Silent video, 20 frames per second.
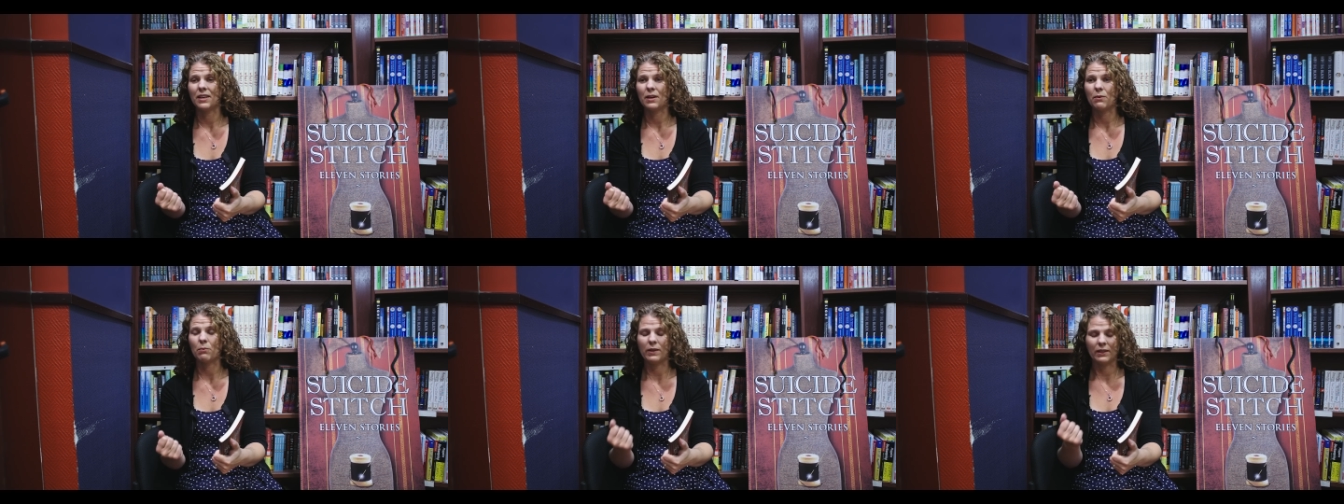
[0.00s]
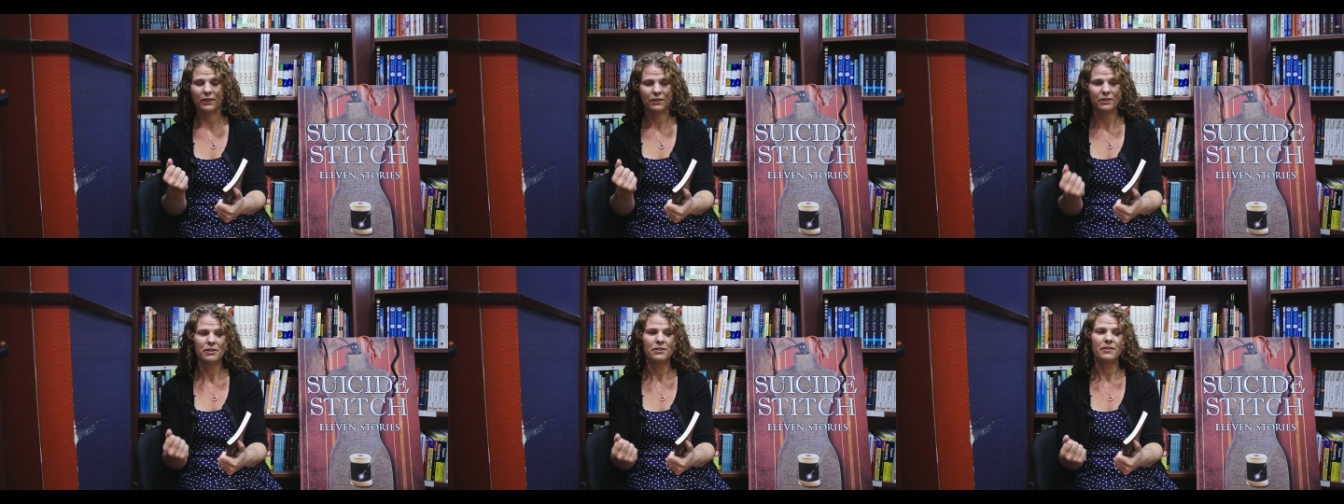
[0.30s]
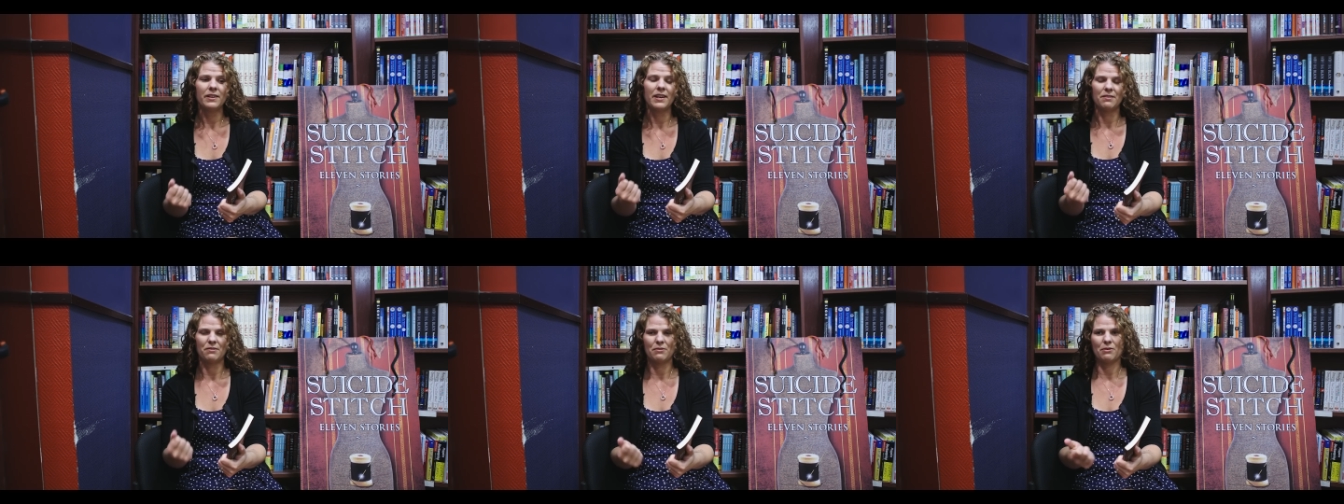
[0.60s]
We learn
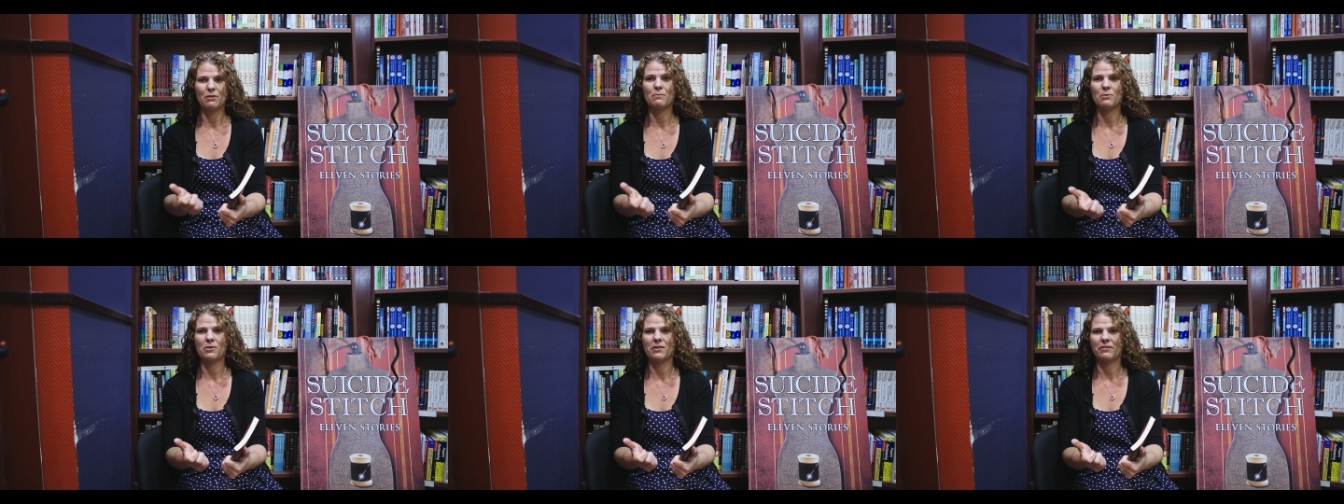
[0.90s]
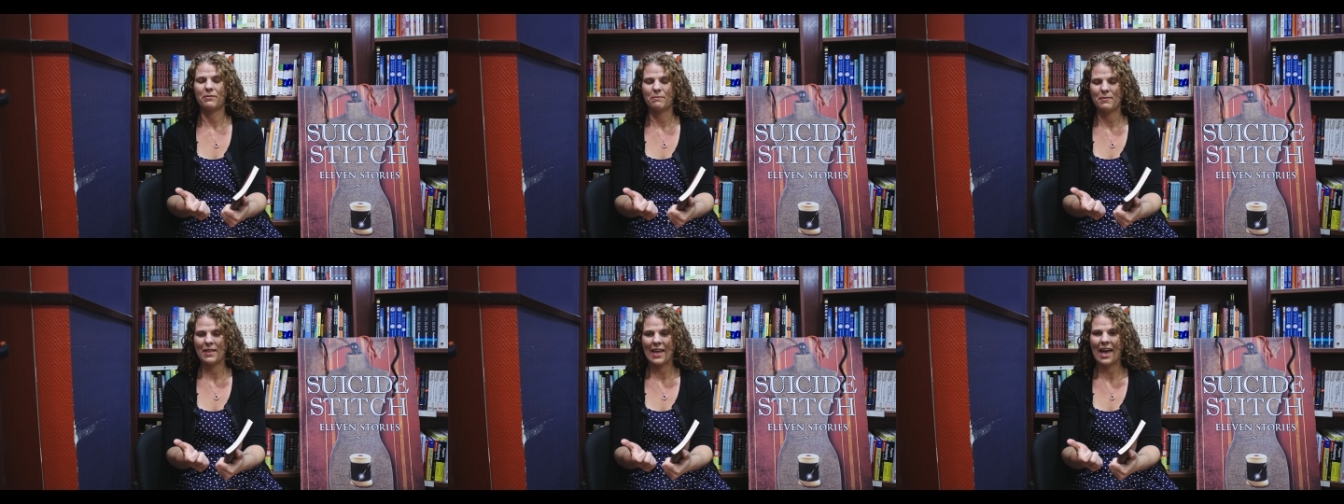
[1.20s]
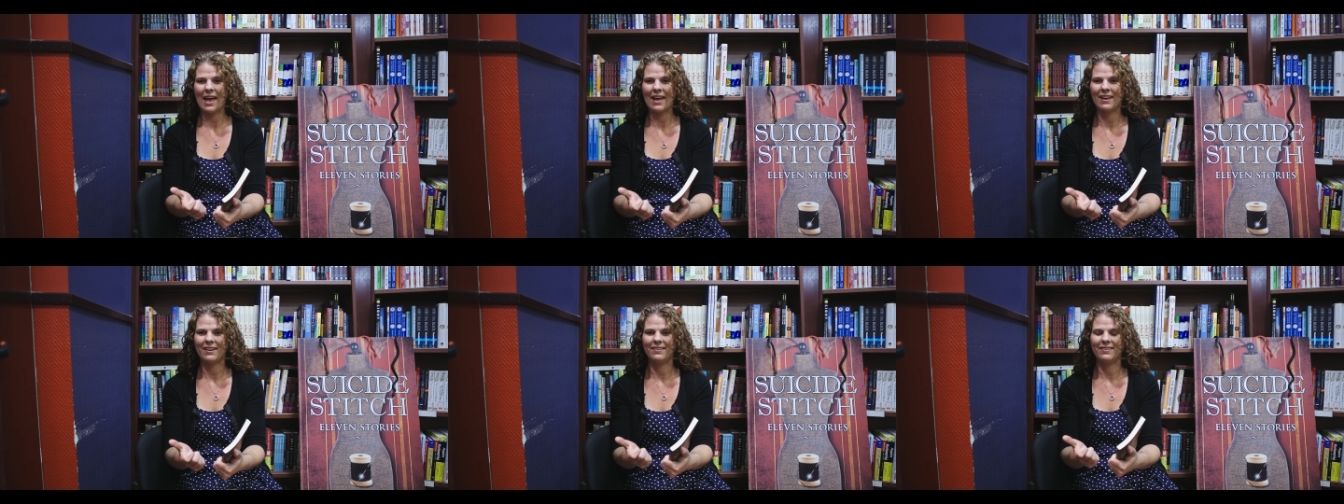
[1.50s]
and grow more from
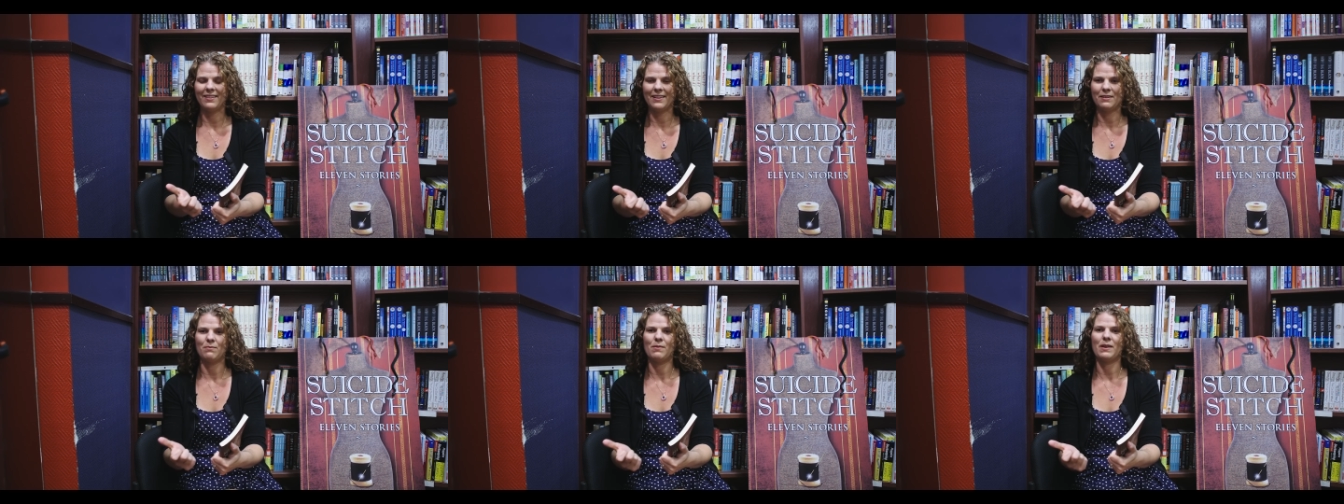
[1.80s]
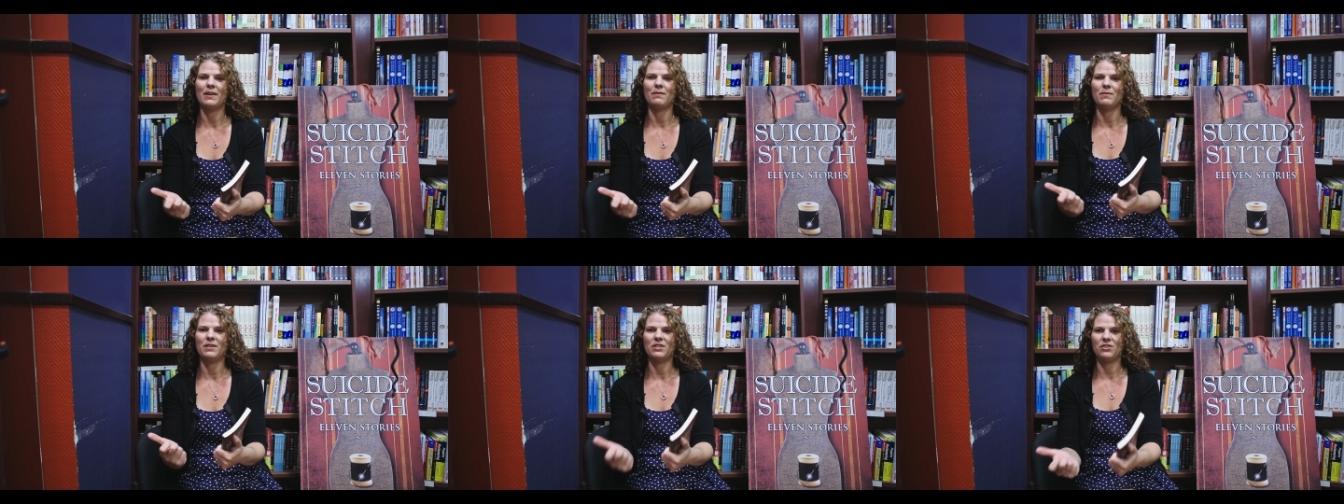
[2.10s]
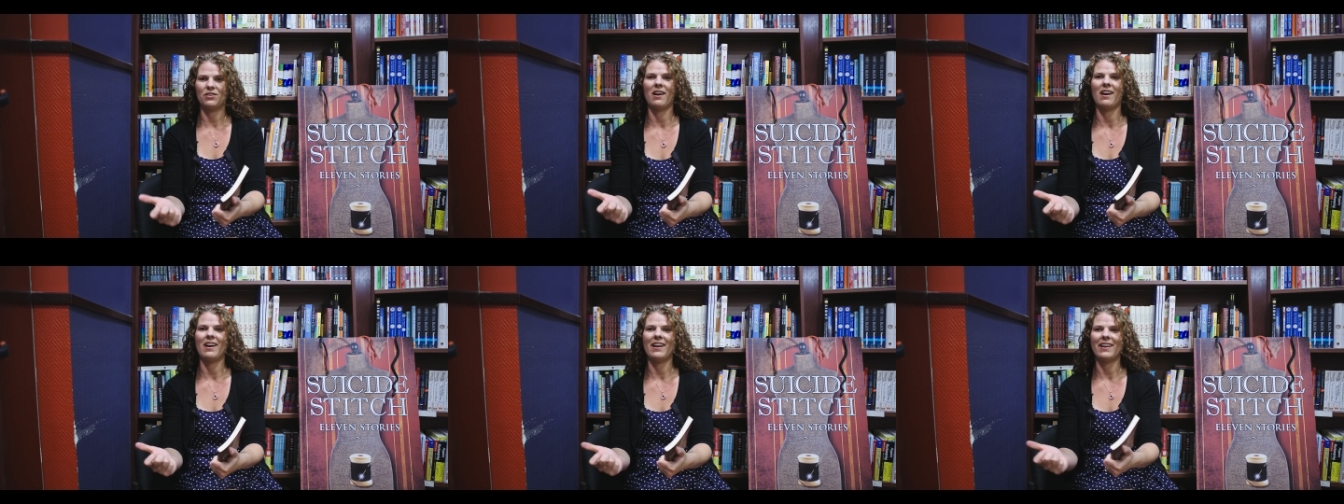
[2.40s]
that than when we
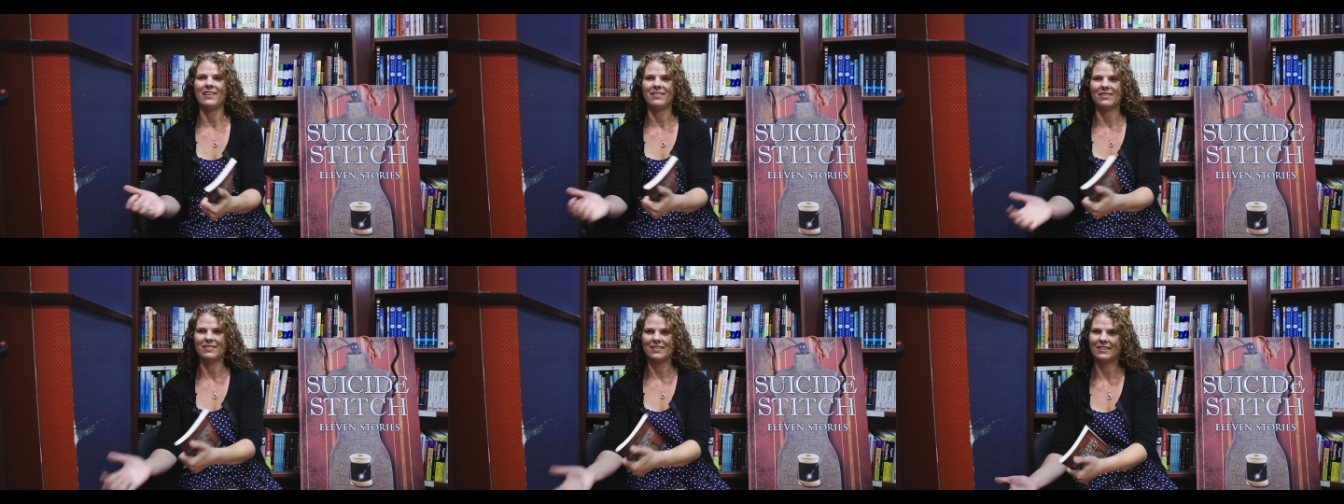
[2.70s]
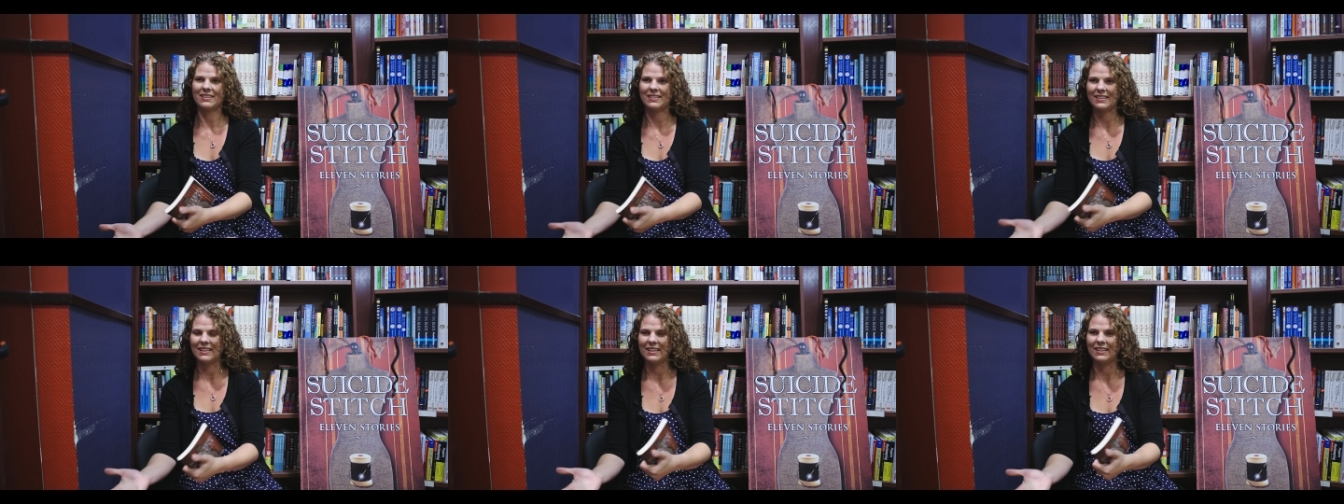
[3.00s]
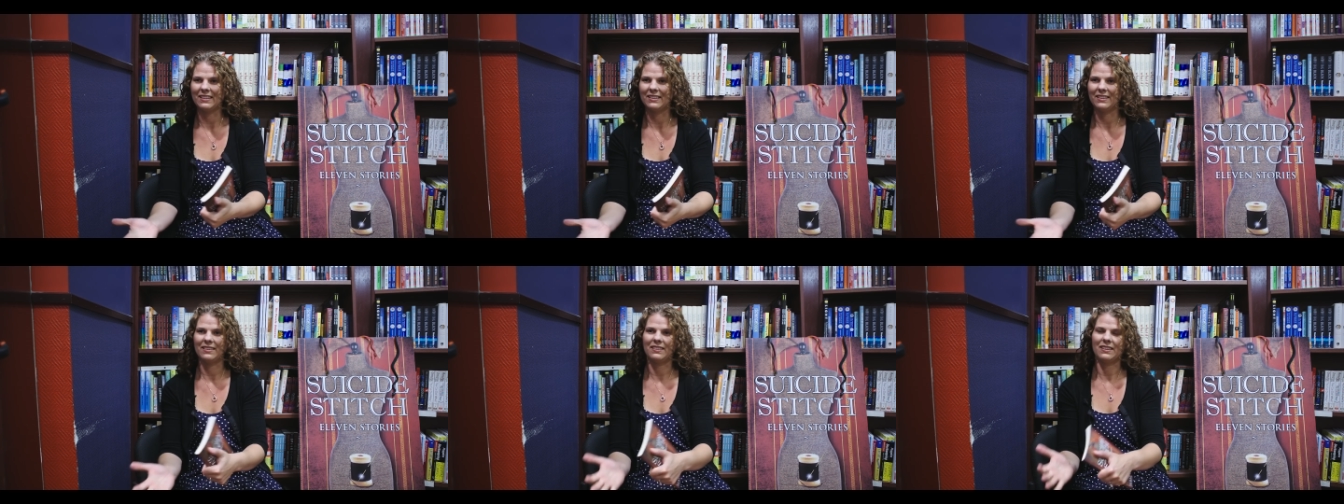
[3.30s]
try and
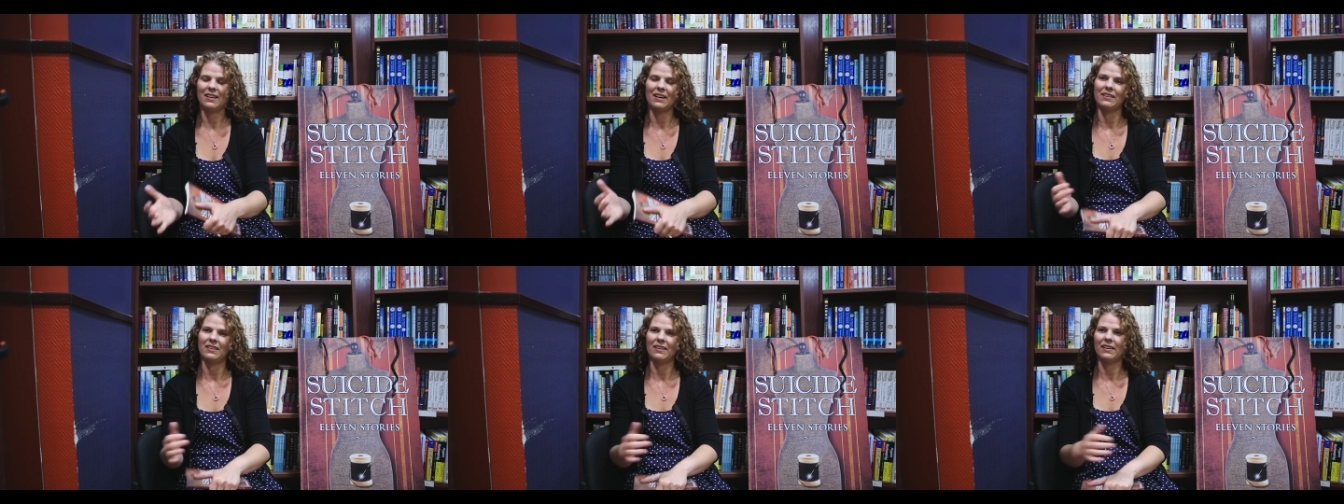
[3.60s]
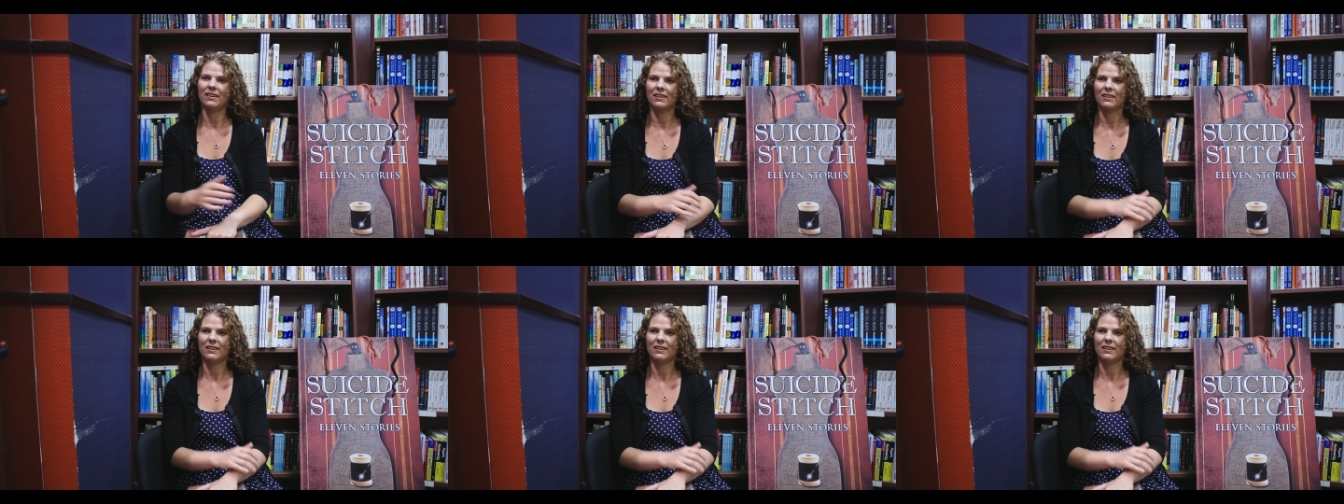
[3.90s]
succeed, I think.